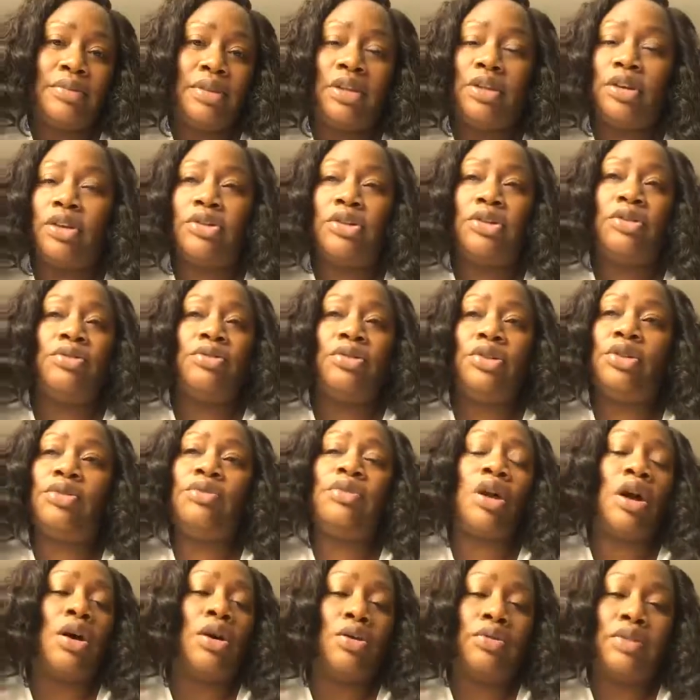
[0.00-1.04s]
You
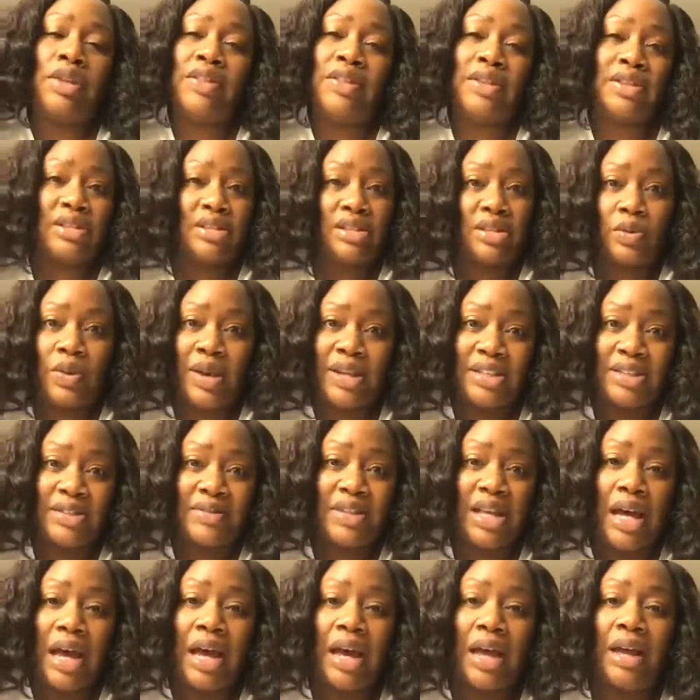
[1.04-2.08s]
know that this is a waste of
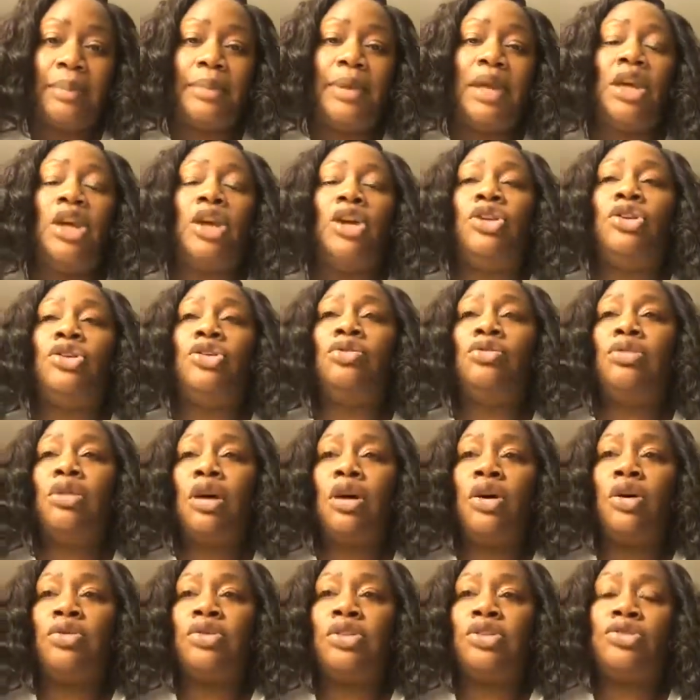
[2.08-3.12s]
time. You
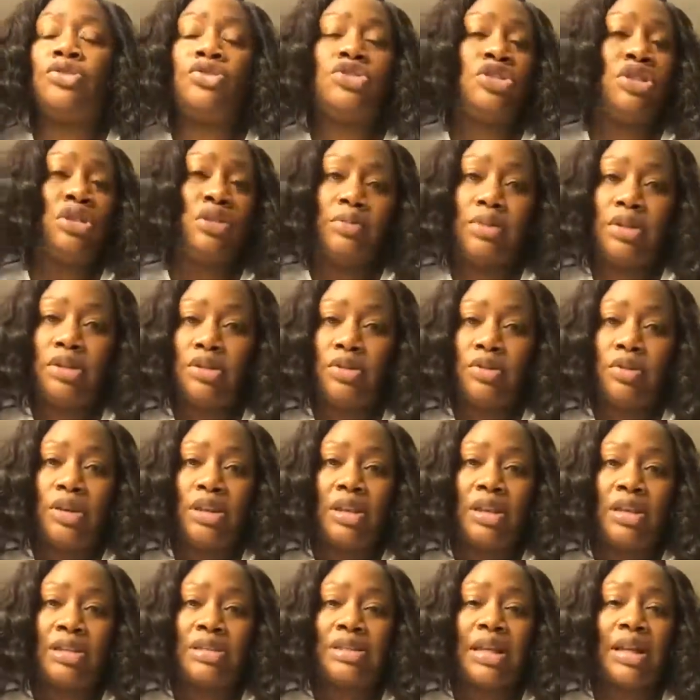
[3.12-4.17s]
know that you shouldn't be
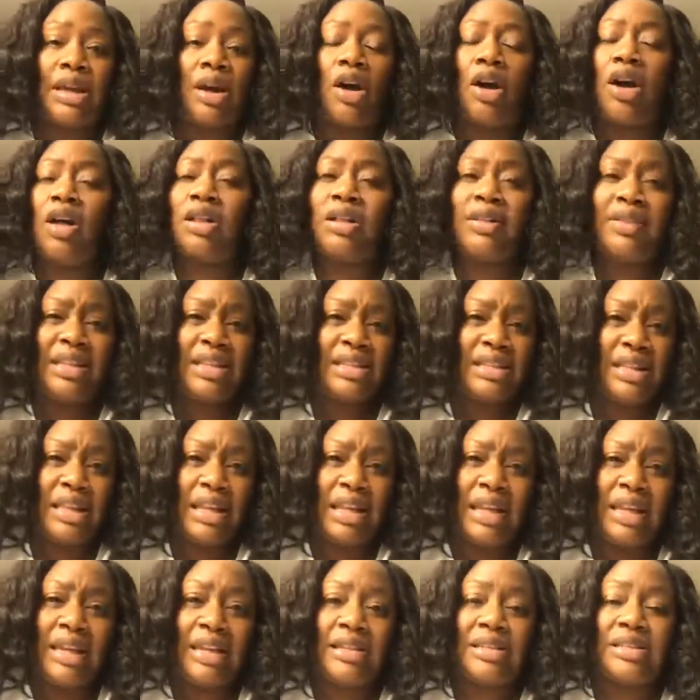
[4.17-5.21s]
doing this. Like, all of these
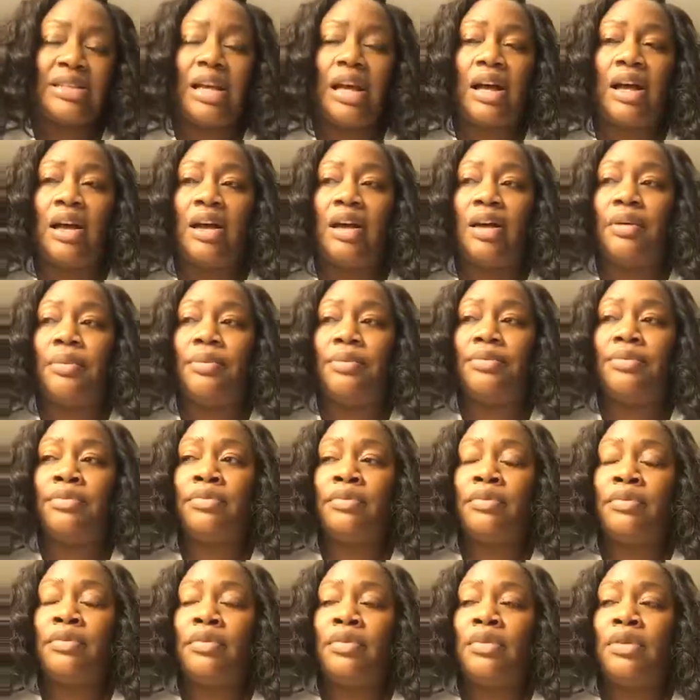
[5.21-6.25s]
things. And
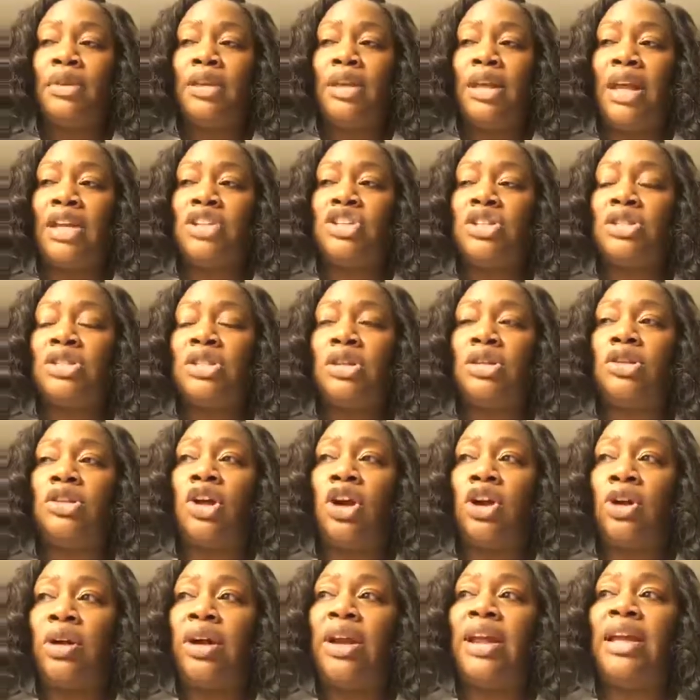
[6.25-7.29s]
just
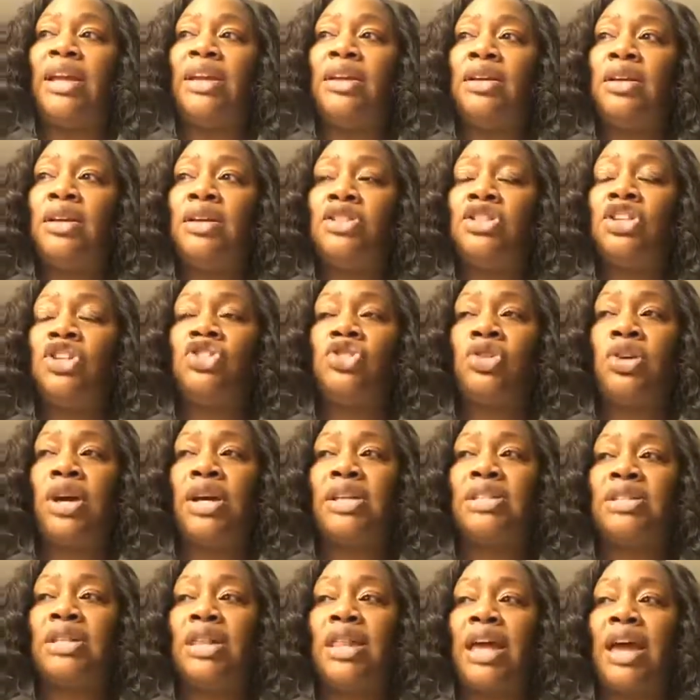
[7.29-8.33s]
learning to
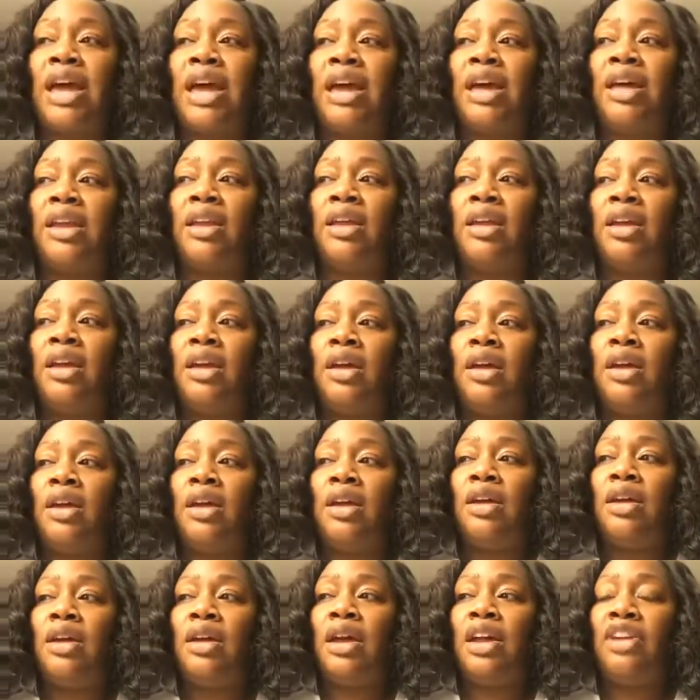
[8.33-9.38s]
trust that
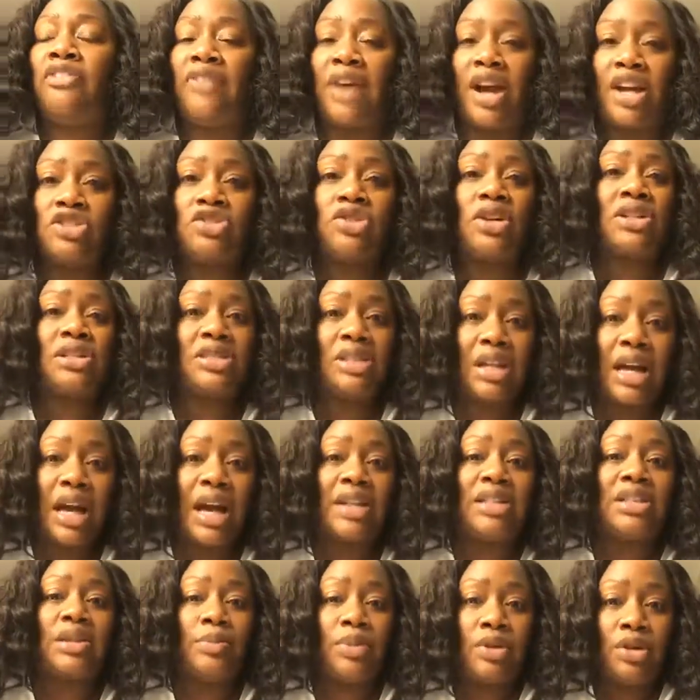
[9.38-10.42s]
if I trusted
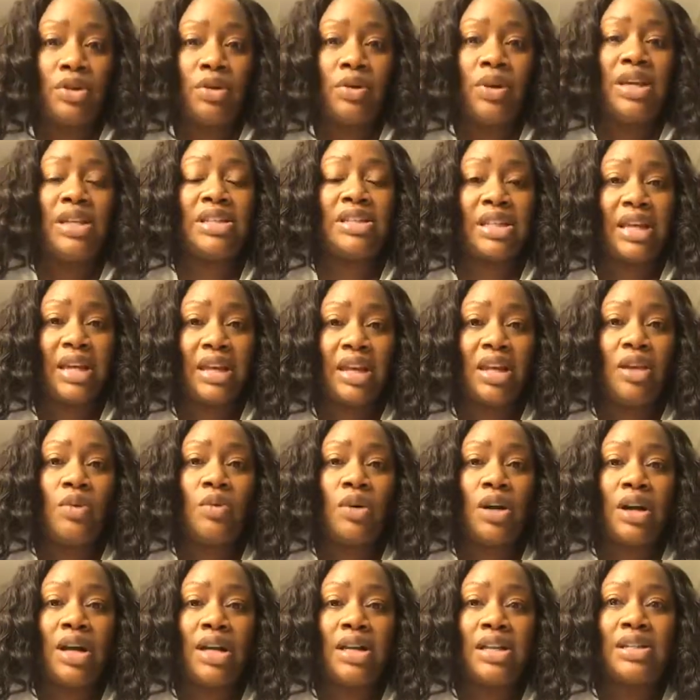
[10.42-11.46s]
God to be who he said he
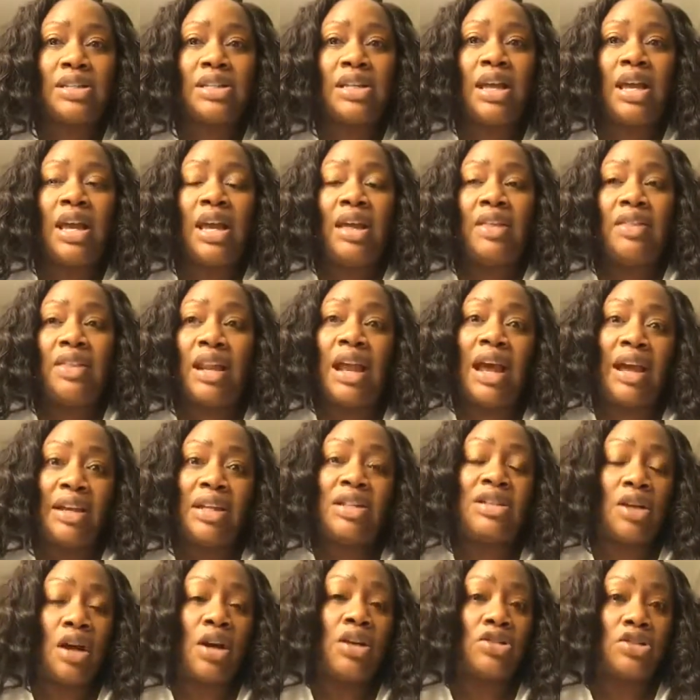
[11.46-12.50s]
was, then I
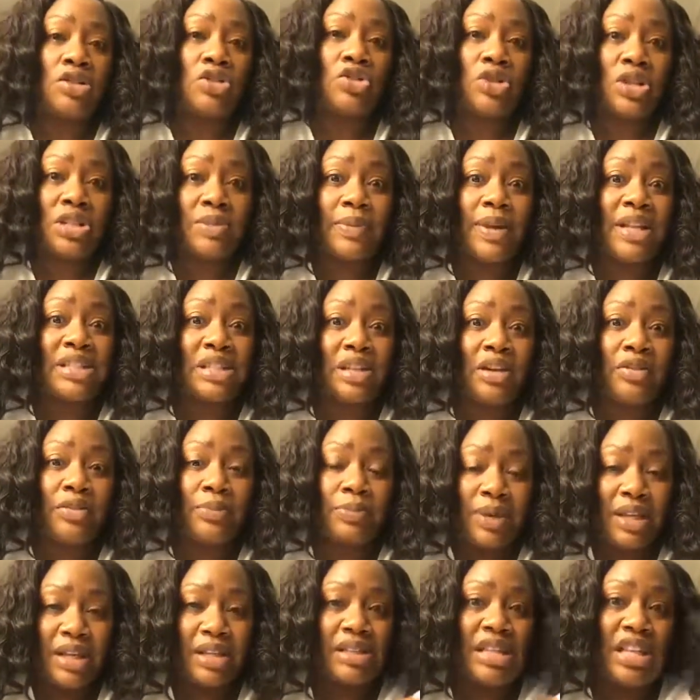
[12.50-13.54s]
need to also trust
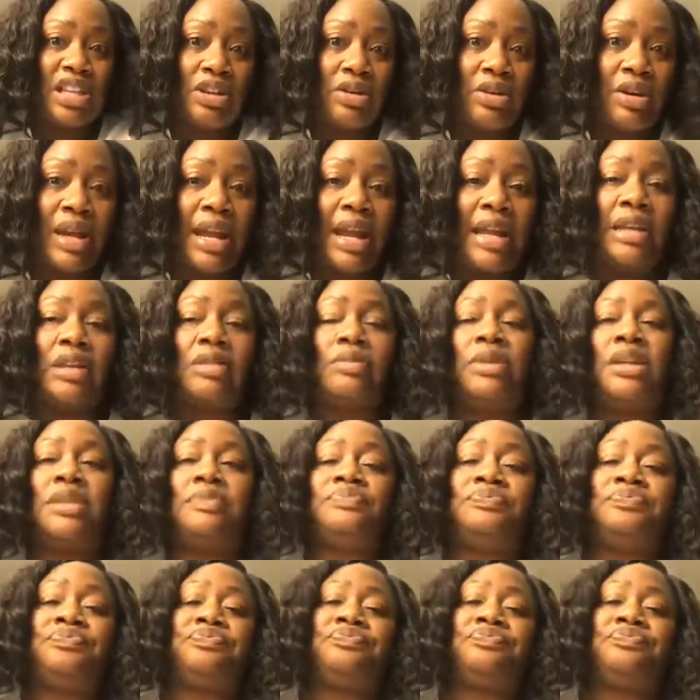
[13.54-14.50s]
myself, because he created me.